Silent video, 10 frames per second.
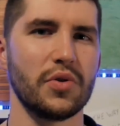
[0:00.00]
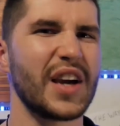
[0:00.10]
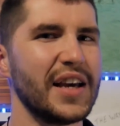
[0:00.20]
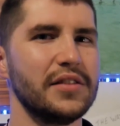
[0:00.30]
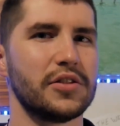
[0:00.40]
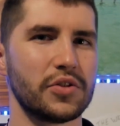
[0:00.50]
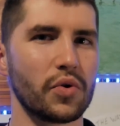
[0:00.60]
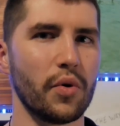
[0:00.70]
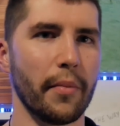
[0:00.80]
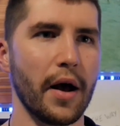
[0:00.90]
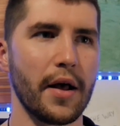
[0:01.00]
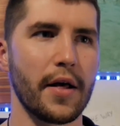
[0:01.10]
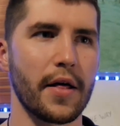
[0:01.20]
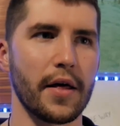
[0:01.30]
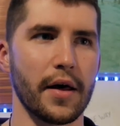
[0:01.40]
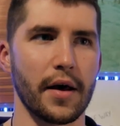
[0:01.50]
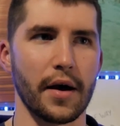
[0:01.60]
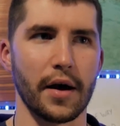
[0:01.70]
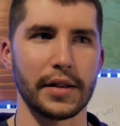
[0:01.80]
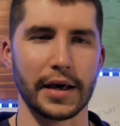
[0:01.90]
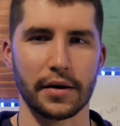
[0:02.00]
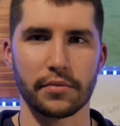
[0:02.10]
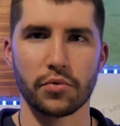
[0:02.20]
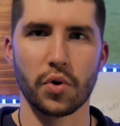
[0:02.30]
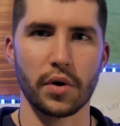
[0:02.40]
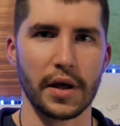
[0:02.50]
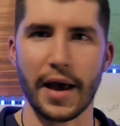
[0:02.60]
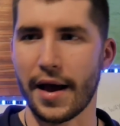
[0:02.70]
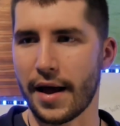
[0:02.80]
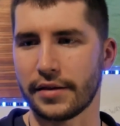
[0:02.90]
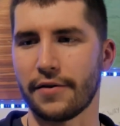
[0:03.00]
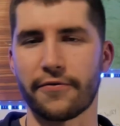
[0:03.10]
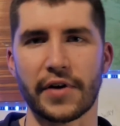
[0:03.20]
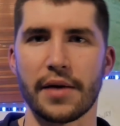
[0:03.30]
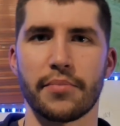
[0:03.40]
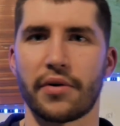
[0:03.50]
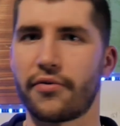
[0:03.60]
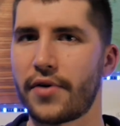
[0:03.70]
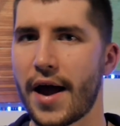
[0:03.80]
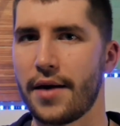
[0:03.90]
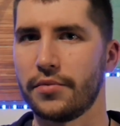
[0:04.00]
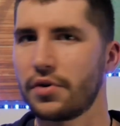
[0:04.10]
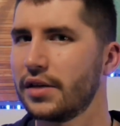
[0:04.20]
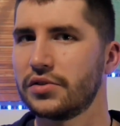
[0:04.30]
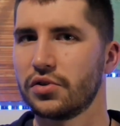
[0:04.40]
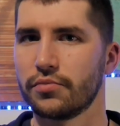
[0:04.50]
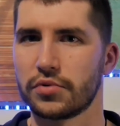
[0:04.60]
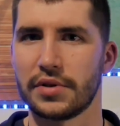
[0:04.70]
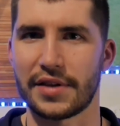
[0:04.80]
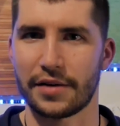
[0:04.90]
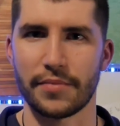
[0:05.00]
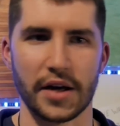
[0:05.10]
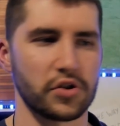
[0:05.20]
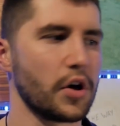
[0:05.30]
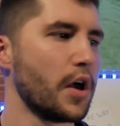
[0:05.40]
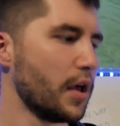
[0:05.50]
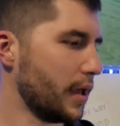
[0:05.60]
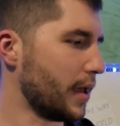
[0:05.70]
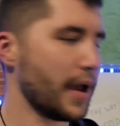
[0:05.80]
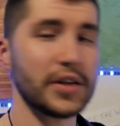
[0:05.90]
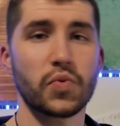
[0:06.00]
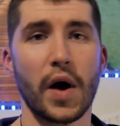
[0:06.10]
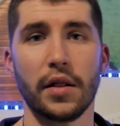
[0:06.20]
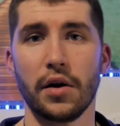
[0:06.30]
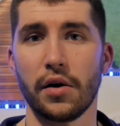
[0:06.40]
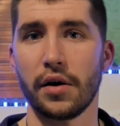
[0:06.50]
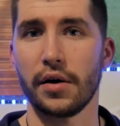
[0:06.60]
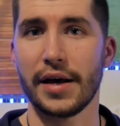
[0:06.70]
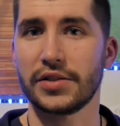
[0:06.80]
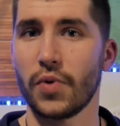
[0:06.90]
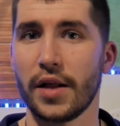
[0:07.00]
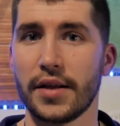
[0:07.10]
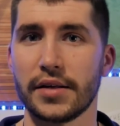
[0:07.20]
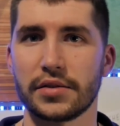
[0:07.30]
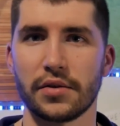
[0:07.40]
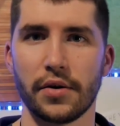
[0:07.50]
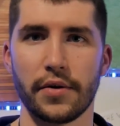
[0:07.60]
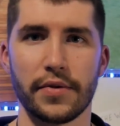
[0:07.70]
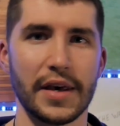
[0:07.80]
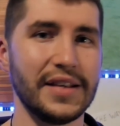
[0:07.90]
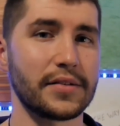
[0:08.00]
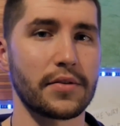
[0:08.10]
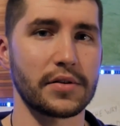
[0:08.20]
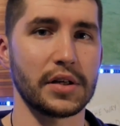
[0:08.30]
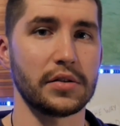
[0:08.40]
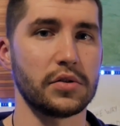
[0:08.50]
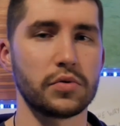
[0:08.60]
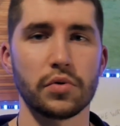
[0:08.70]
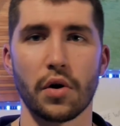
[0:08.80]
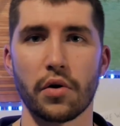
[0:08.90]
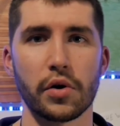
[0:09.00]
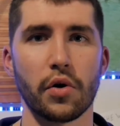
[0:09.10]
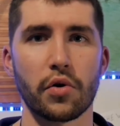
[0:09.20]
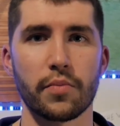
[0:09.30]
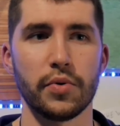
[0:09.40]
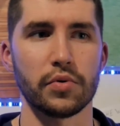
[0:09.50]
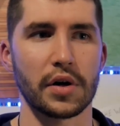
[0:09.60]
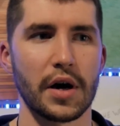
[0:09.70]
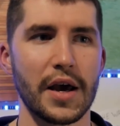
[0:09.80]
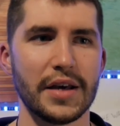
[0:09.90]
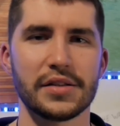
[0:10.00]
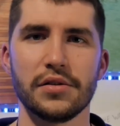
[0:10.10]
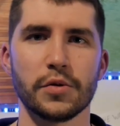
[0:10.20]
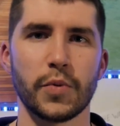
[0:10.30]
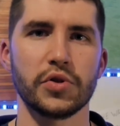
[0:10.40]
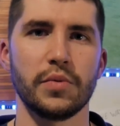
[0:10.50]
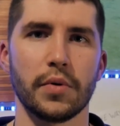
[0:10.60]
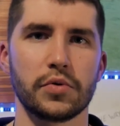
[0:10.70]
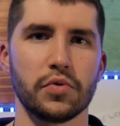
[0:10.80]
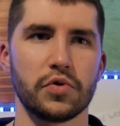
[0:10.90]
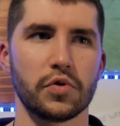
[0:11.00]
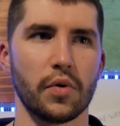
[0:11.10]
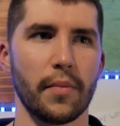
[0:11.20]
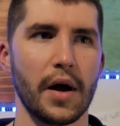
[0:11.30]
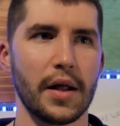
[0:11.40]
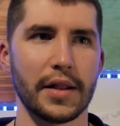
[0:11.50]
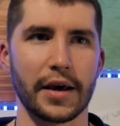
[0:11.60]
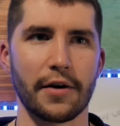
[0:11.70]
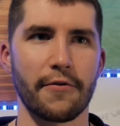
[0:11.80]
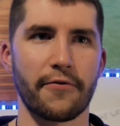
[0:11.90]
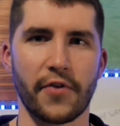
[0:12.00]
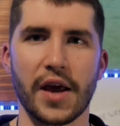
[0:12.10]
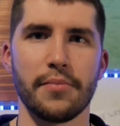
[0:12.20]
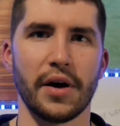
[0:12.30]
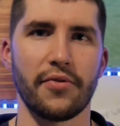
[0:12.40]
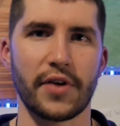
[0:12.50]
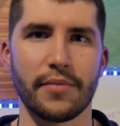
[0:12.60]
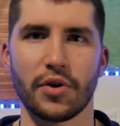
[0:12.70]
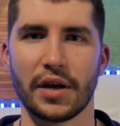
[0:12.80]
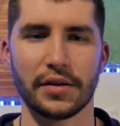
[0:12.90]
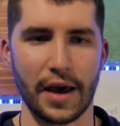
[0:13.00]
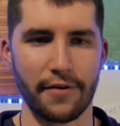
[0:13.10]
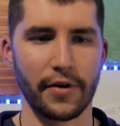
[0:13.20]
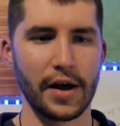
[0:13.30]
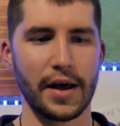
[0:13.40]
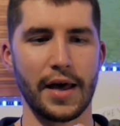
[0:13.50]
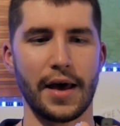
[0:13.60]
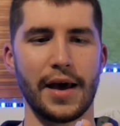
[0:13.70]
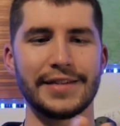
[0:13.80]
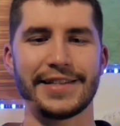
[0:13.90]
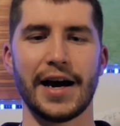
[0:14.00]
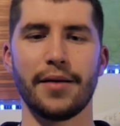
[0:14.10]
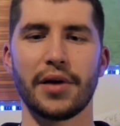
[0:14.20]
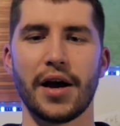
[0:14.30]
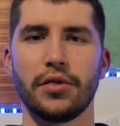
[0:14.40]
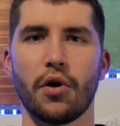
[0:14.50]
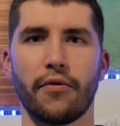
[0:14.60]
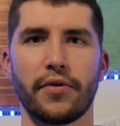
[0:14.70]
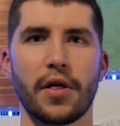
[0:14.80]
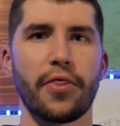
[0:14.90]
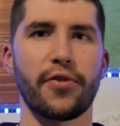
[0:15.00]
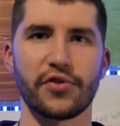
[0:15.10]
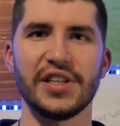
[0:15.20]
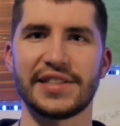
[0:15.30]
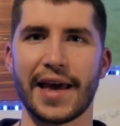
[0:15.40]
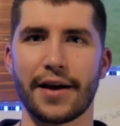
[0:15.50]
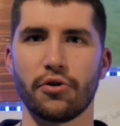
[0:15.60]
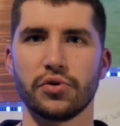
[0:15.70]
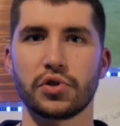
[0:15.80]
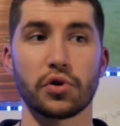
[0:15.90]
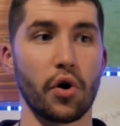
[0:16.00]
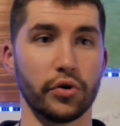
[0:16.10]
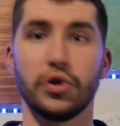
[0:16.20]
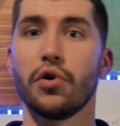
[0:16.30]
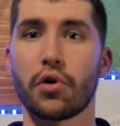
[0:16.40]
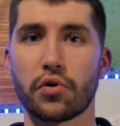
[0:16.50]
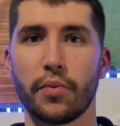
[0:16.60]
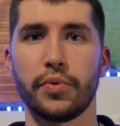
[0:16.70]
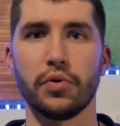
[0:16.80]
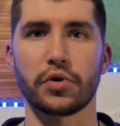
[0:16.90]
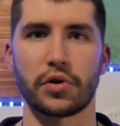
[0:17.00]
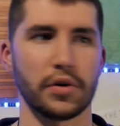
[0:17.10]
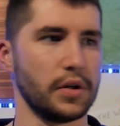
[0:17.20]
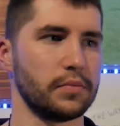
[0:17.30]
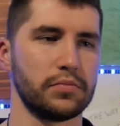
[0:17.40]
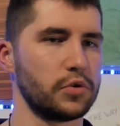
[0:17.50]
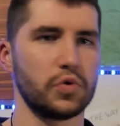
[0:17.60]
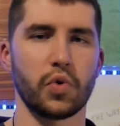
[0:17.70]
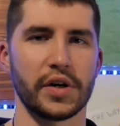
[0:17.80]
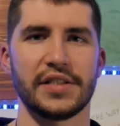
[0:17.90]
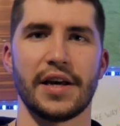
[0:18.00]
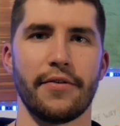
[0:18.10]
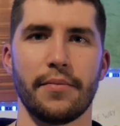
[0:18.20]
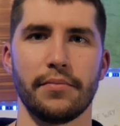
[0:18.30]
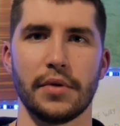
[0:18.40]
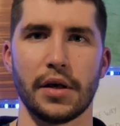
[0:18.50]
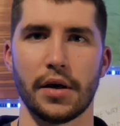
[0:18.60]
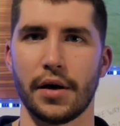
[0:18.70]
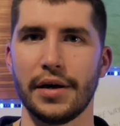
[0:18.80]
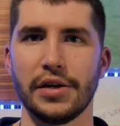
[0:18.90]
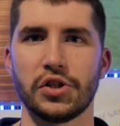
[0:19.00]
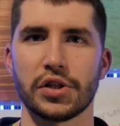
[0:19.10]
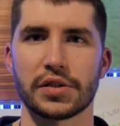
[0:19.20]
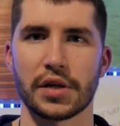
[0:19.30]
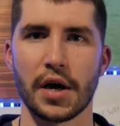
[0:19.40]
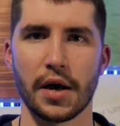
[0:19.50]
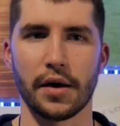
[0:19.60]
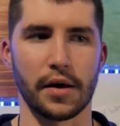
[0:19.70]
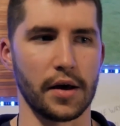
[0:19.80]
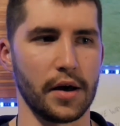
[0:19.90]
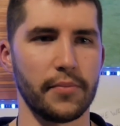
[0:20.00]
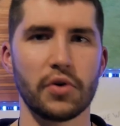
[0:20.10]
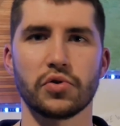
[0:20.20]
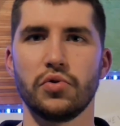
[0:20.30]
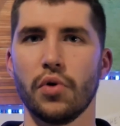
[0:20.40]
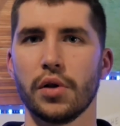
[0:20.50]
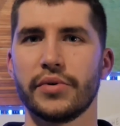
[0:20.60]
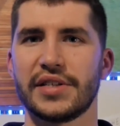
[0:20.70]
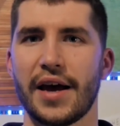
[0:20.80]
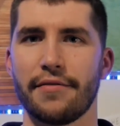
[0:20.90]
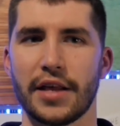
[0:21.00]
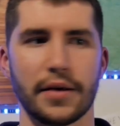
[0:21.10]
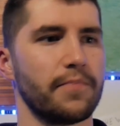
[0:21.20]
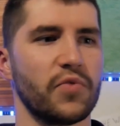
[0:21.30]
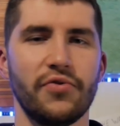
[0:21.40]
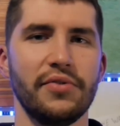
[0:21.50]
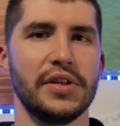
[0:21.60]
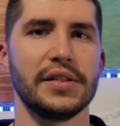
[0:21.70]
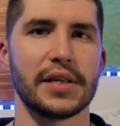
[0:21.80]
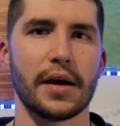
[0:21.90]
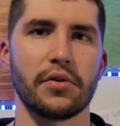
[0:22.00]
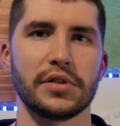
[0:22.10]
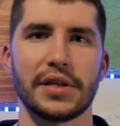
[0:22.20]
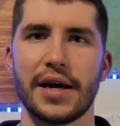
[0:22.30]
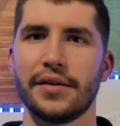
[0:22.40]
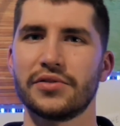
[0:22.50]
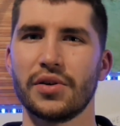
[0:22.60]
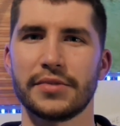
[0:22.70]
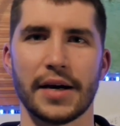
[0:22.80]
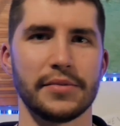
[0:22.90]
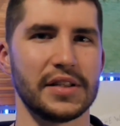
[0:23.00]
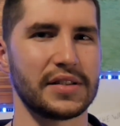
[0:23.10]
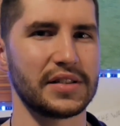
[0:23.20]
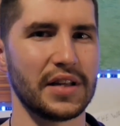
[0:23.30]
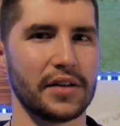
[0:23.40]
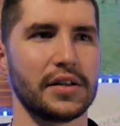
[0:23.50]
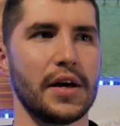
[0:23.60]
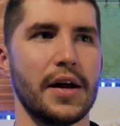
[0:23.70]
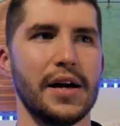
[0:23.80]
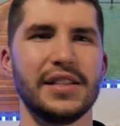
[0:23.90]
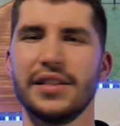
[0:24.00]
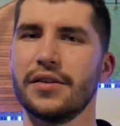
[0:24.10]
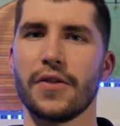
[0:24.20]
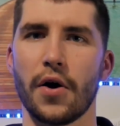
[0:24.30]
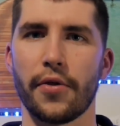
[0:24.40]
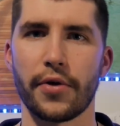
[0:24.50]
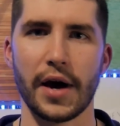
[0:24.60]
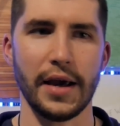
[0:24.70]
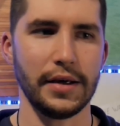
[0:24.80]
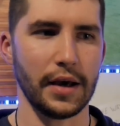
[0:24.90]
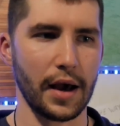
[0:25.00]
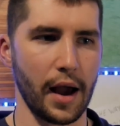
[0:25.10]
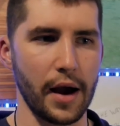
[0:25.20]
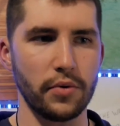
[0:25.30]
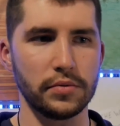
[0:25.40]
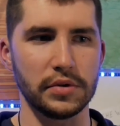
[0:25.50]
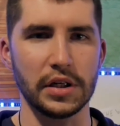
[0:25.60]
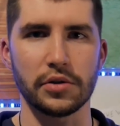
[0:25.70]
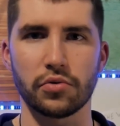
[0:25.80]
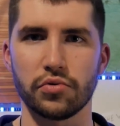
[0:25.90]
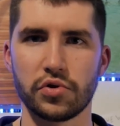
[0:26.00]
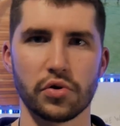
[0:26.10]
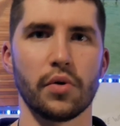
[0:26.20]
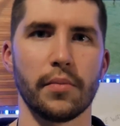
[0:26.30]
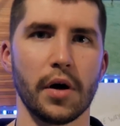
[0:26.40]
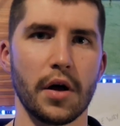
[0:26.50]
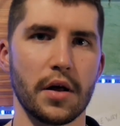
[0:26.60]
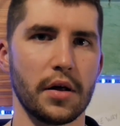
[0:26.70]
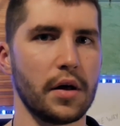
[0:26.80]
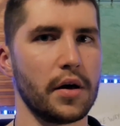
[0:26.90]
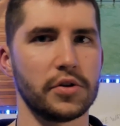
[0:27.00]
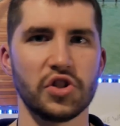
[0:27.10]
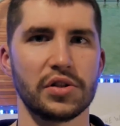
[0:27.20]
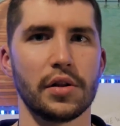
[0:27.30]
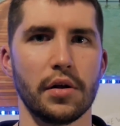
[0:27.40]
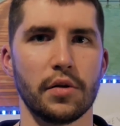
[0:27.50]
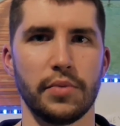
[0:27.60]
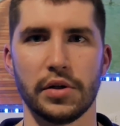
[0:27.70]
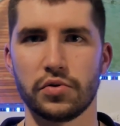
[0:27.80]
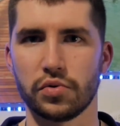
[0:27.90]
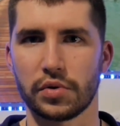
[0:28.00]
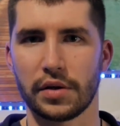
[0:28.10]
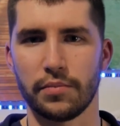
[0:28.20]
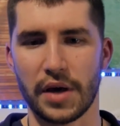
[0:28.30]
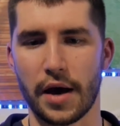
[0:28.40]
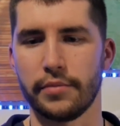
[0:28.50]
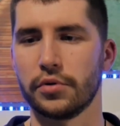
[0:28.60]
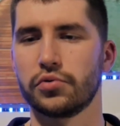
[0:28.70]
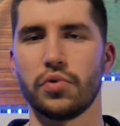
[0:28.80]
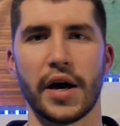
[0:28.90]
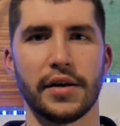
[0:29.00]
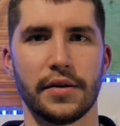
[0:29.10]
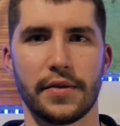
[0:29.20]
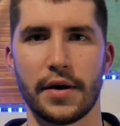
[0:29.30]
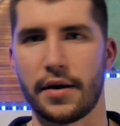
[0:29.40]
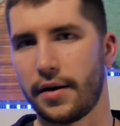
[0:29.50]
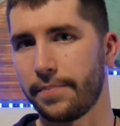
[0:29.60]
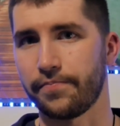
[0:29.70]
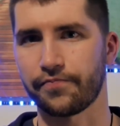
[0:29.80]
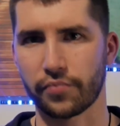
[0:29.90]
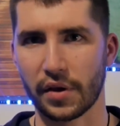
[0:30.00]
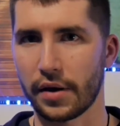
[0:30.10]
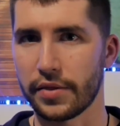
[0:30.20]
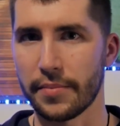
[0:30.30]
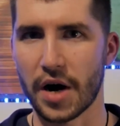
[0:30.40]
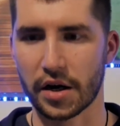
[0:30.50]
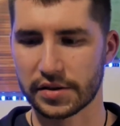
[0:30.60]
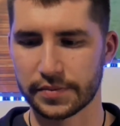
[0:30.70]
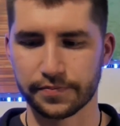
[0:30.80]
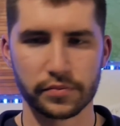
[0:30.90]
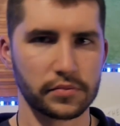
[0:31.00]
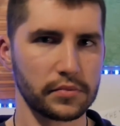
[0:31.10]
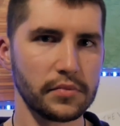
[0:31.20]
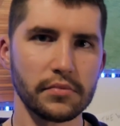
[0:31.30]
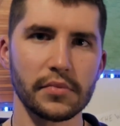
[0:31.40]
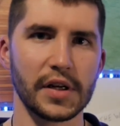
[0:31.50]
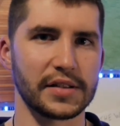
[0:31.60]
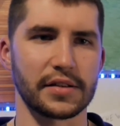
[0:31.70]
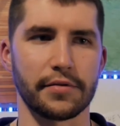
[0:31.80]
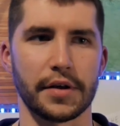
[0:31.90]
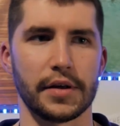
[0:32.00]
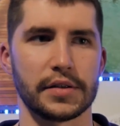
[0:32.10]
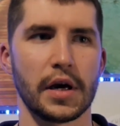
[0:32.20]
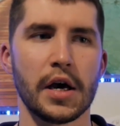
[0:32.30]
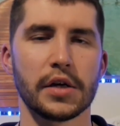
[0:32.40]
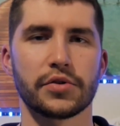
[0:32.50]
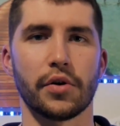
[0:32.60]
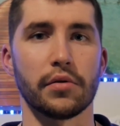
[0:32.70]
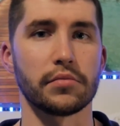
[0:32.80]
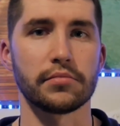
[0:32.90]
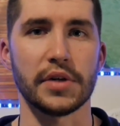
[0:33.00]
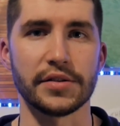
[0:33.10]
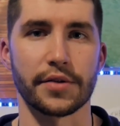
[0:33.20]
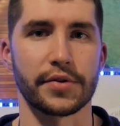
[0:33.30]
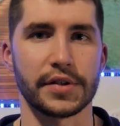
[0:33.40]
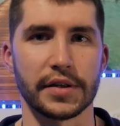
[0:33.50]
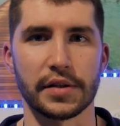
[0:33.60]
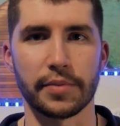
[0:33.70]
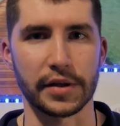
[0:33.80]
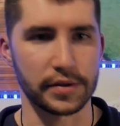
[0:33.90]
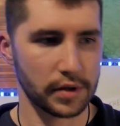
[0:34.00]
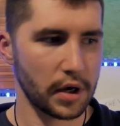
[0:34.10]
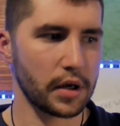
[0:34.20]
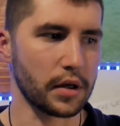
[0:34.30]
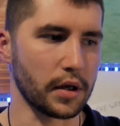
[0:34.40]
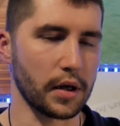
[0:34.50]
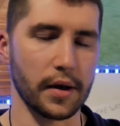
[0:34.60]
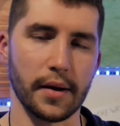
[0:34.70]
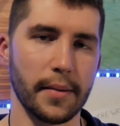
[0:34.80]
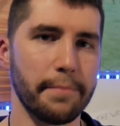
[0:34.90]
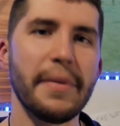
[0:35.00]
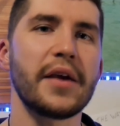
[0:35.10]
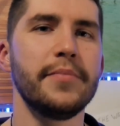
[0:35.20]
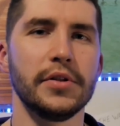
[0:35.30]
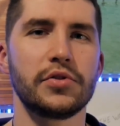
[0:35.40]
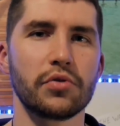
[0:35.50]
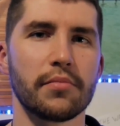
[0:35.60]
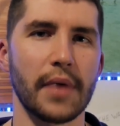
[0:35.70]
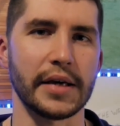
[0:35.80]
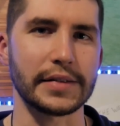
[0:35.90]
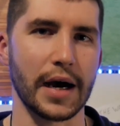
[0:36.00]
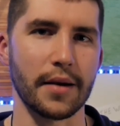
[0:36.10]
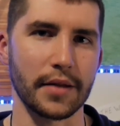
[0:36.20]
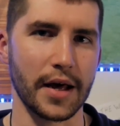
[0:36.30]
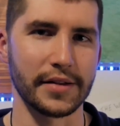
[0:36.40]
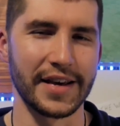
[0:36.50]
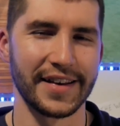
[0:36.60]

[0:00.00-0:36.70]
you can zoom uh, like at the frame per frame you can zoom that much uh, as well or uh, as well as on the insta360 studio on your computer it's not possible to zoom like frame by frame you can not have a, uh, a timeline of three seconds on your computer on a 27 uh, inches uh, because you always have like 15 seconds and sometimes it's not it's not enough I I would need to zoom uh, just a little bit to be able to edit the, um, the marks and stuff like this so Insta360 please uh, make me zoom my timeline